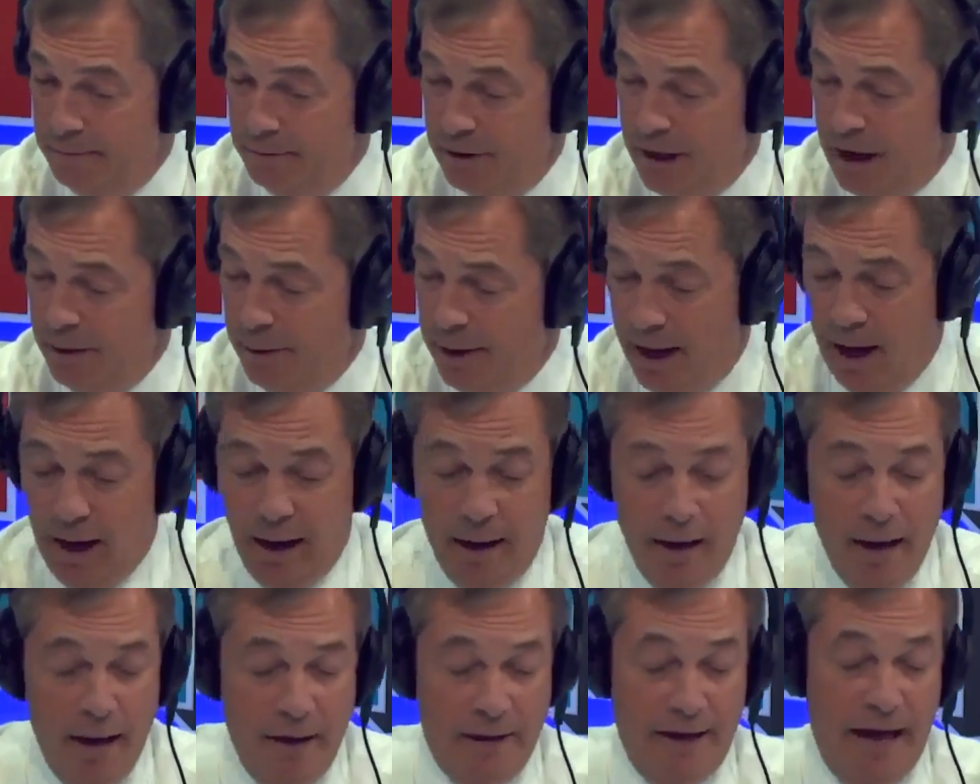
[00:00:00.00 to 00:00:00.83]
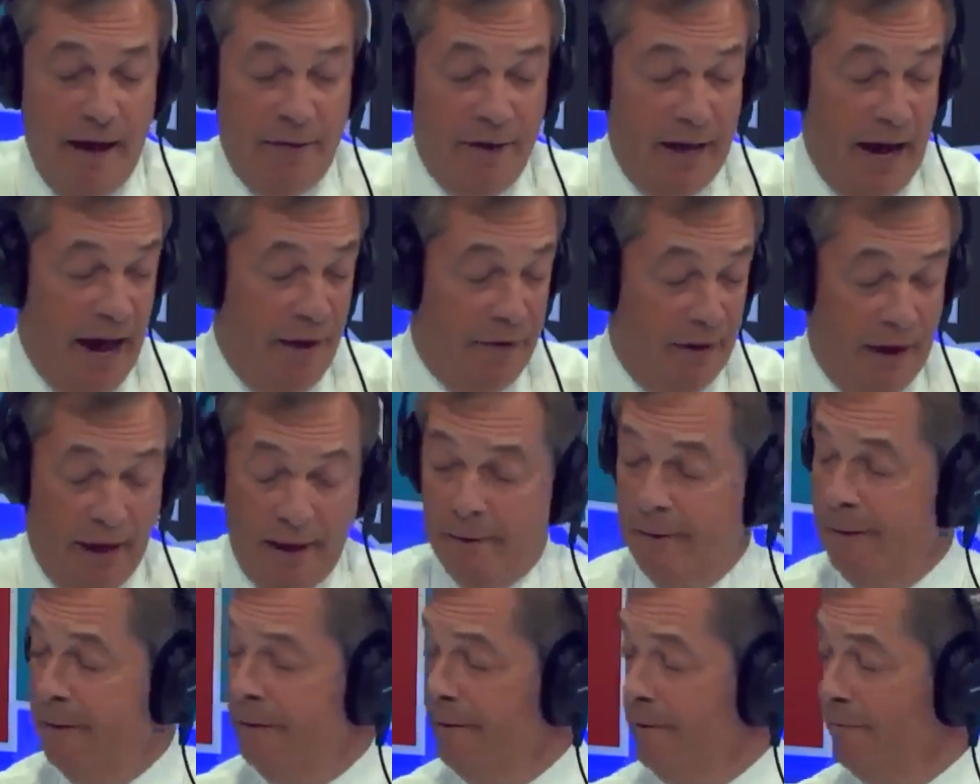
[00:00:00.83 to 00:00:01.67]
There we are. Now, the other
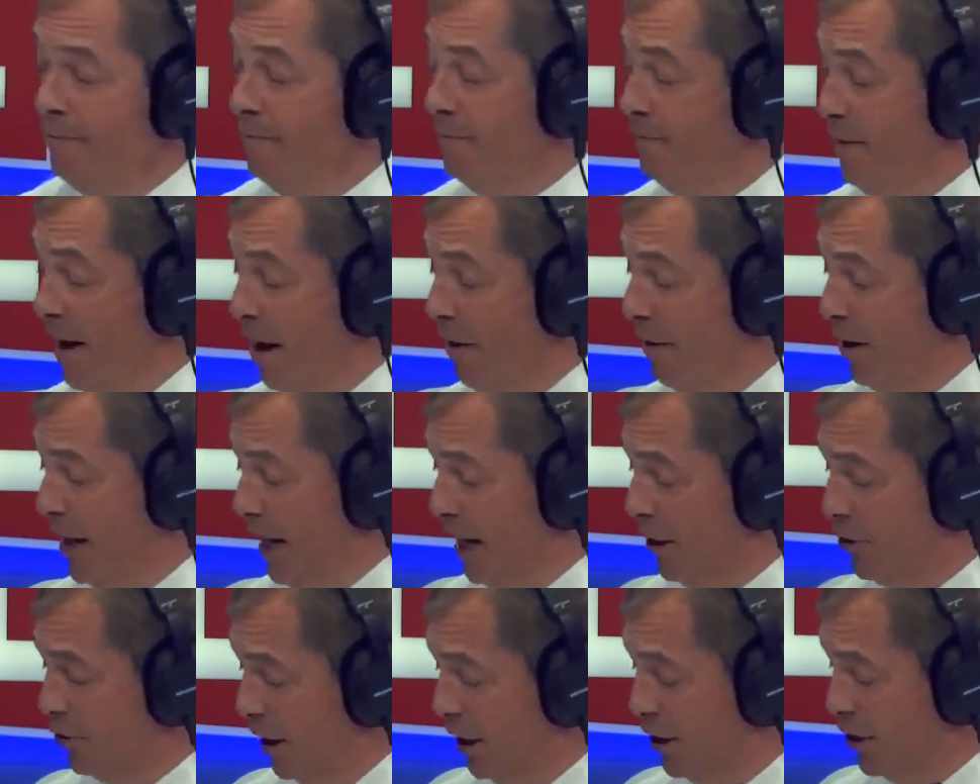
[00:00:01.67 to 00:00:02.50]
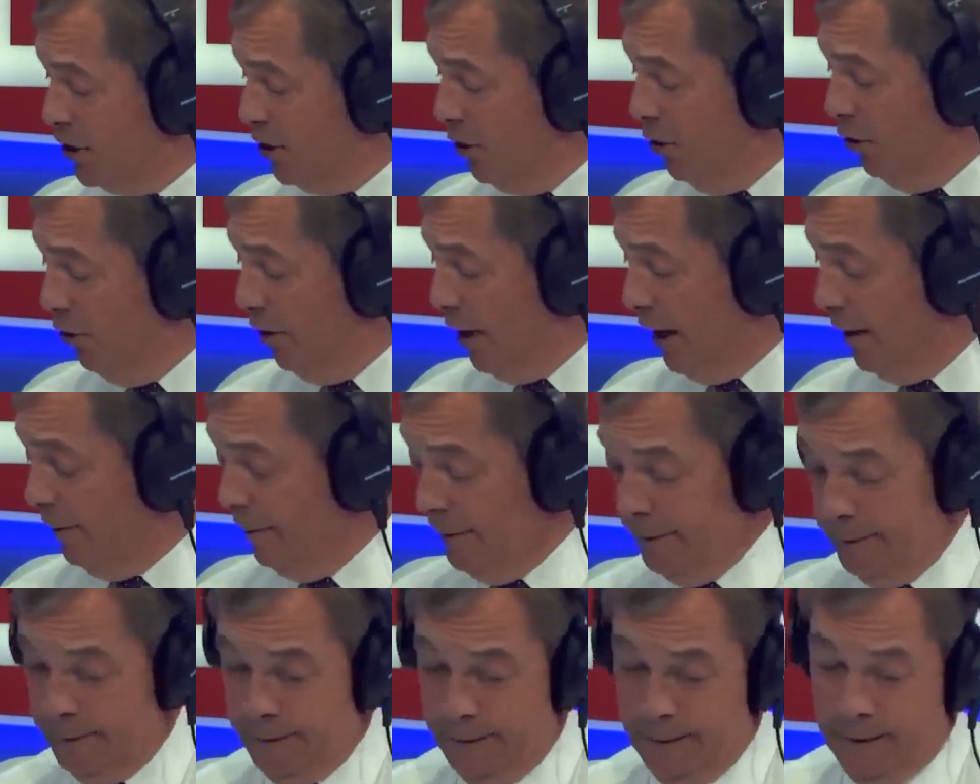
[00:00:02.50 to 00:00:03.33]
very interesting story
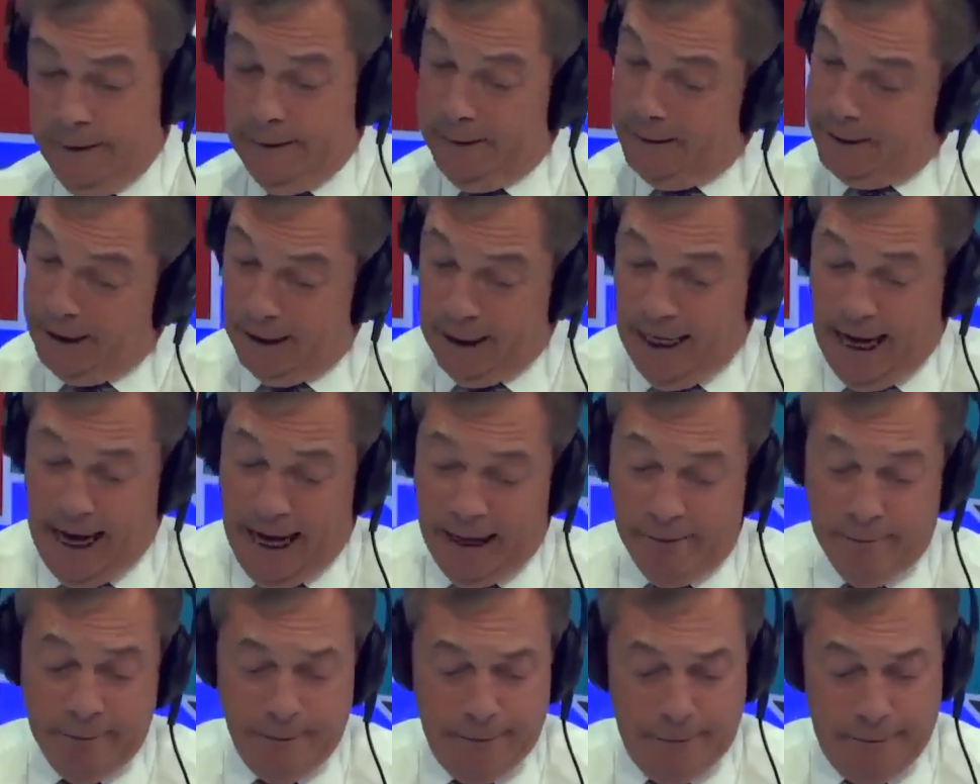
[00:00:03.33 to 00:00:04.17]
today.